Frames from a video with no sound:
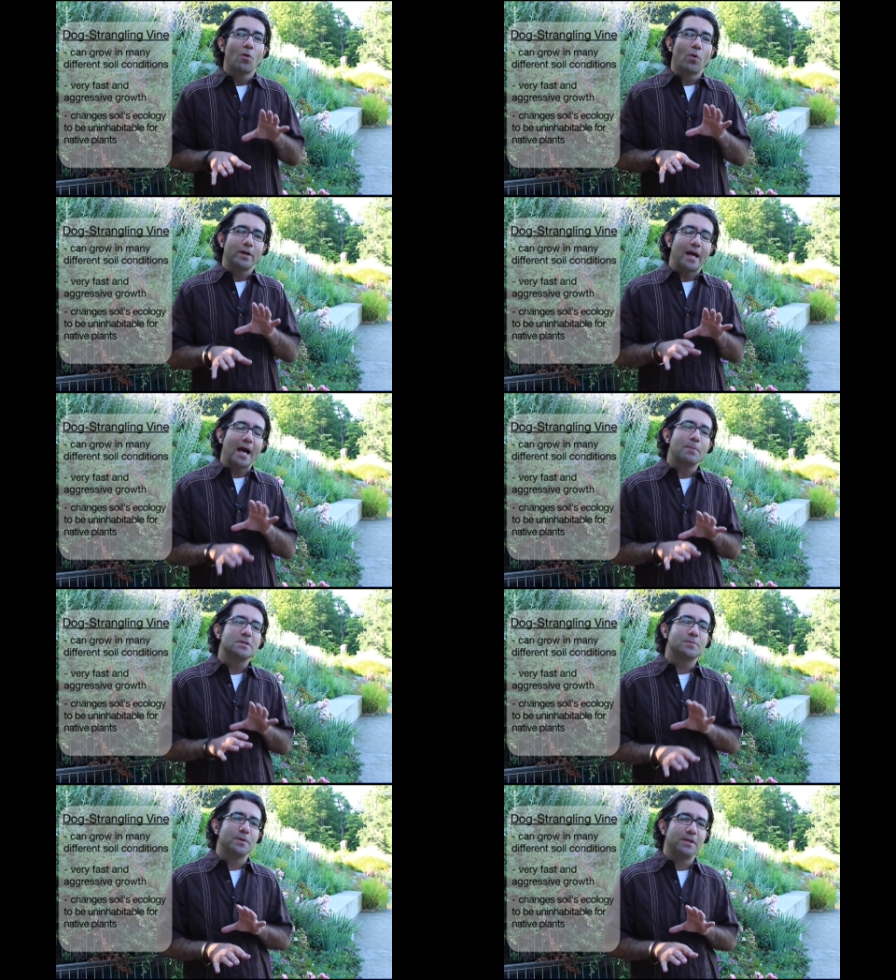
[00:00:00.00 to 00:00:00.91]
what
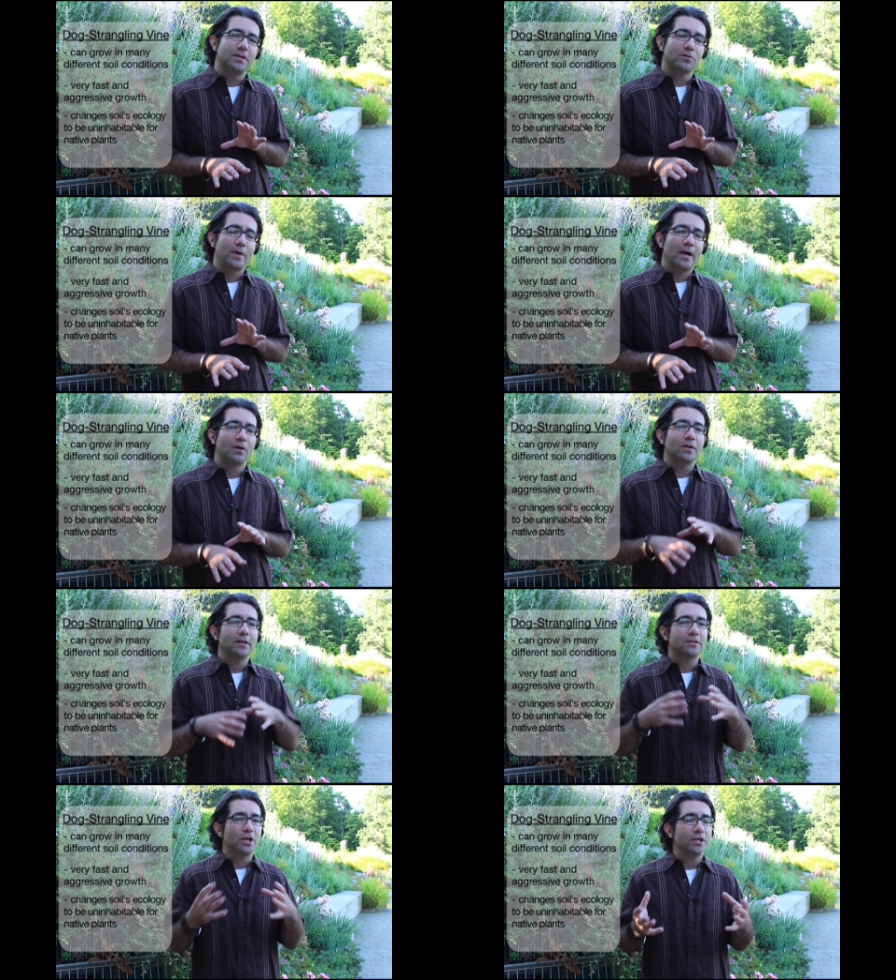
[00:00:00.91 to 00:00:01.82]
happens beneath the ground
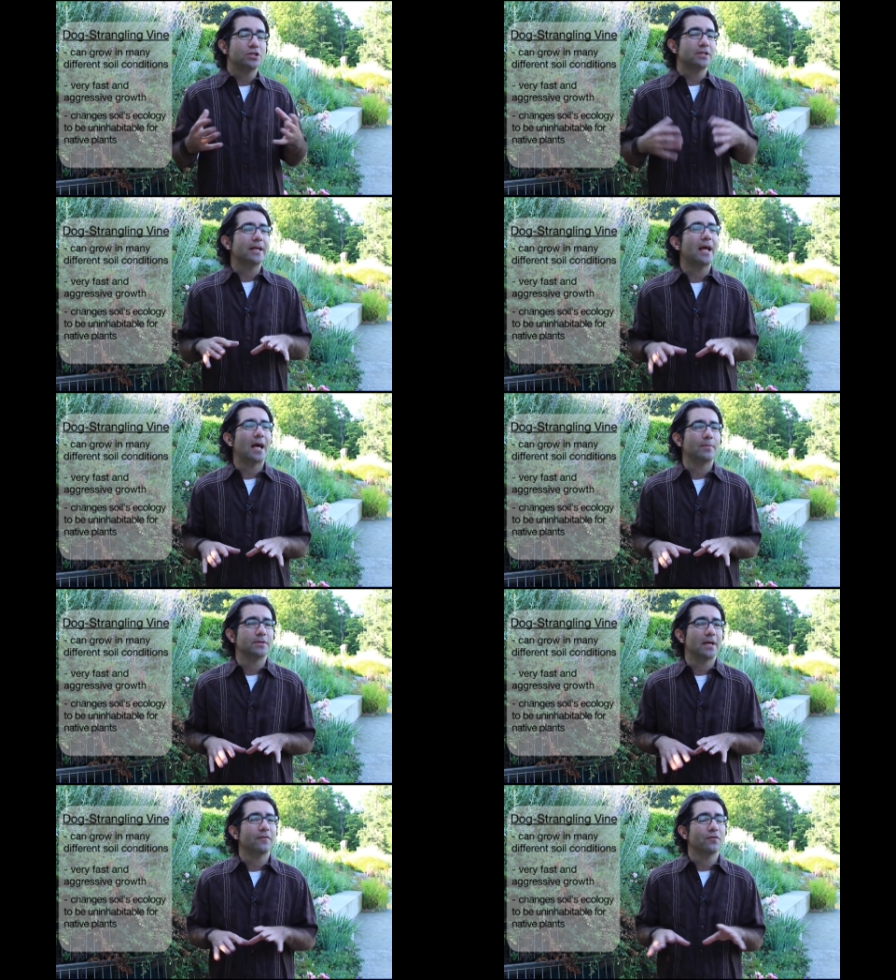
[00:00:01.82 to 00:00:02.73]
and changing that
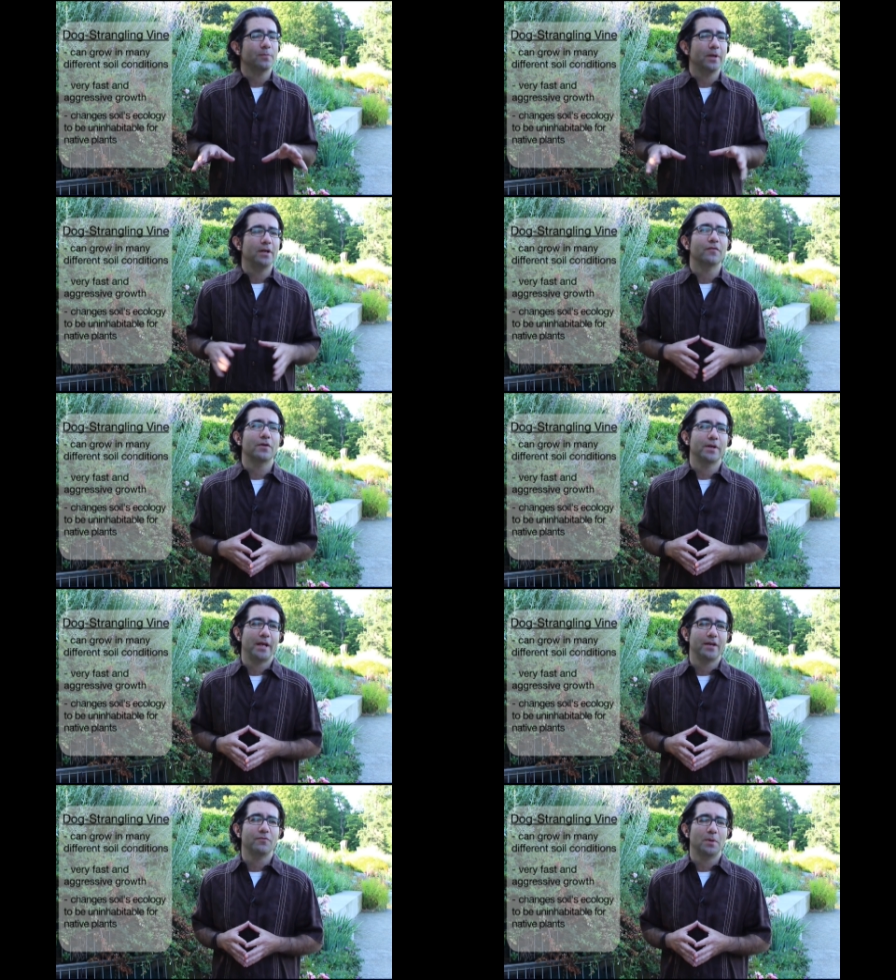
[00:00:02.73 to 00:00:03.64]
habitat for many of our
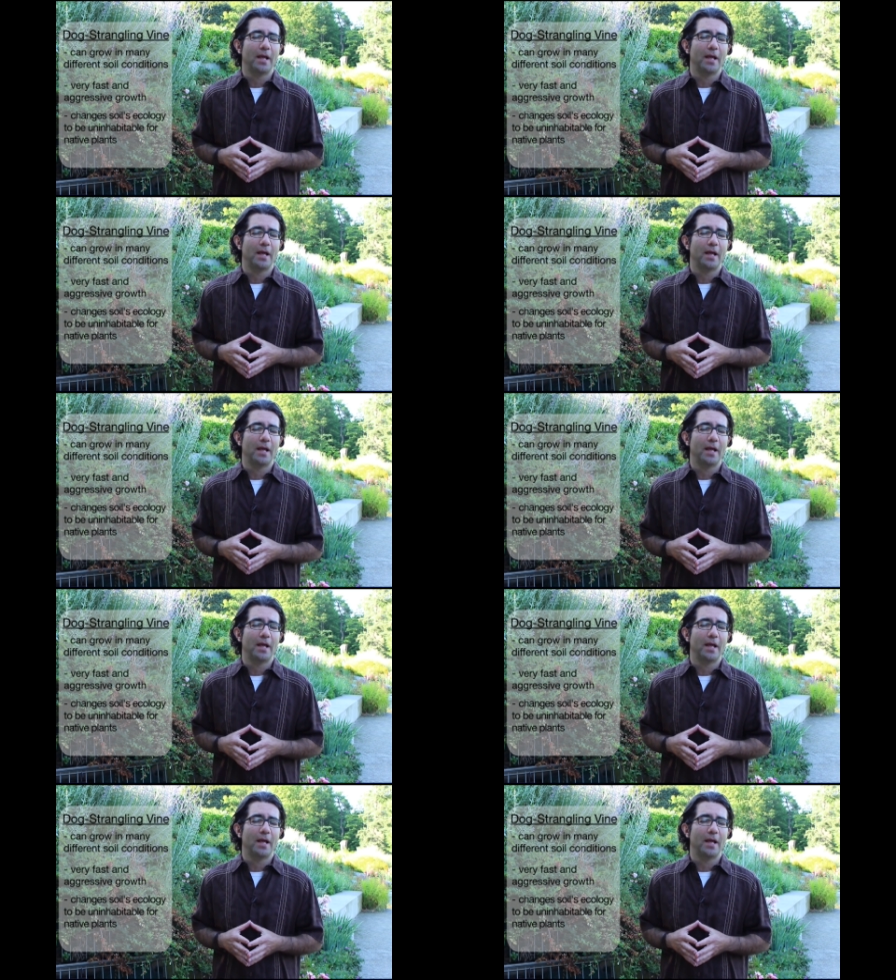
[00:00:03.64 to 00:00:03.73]
native